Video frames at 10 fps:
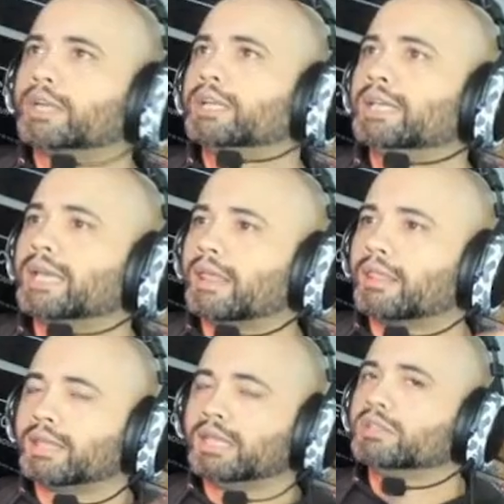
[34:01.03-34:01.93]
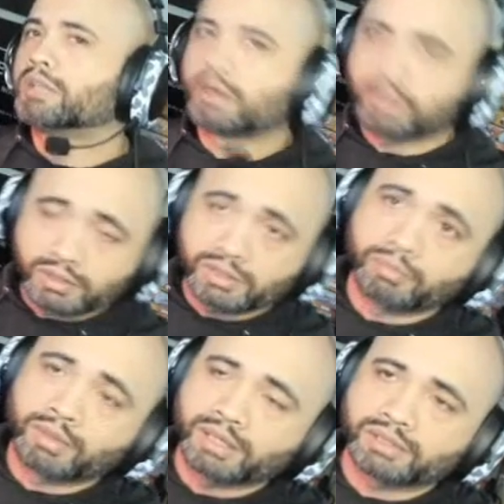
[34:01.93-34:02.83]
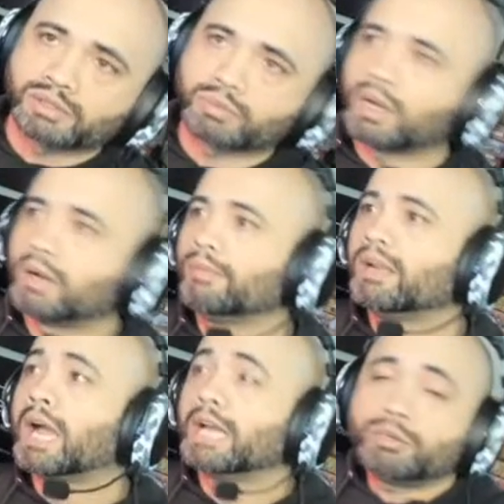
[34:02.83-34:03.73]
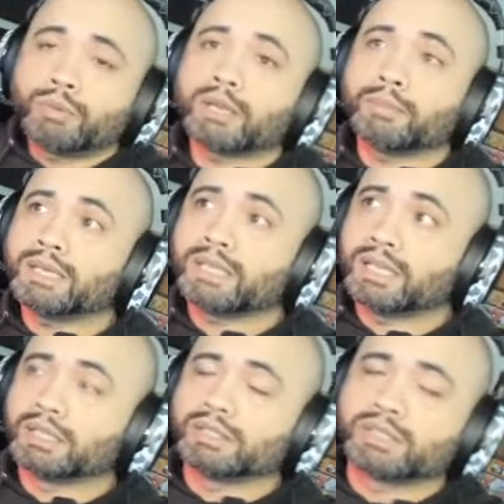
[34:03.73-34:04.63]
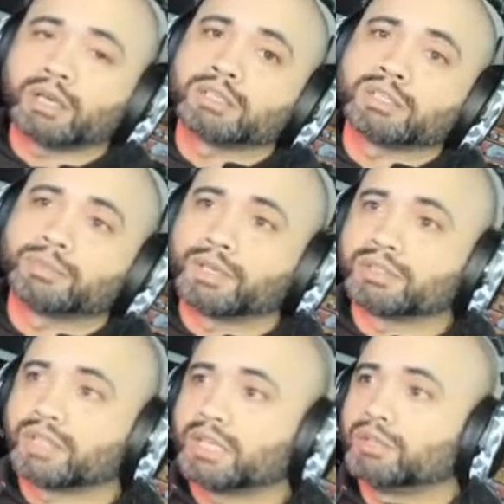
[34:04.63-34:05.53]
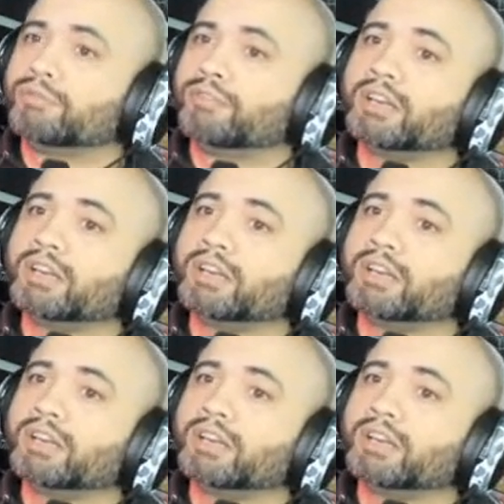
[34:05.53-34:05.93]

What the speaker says: to get these characters in place as well. I do recommend getting these characters because they do very,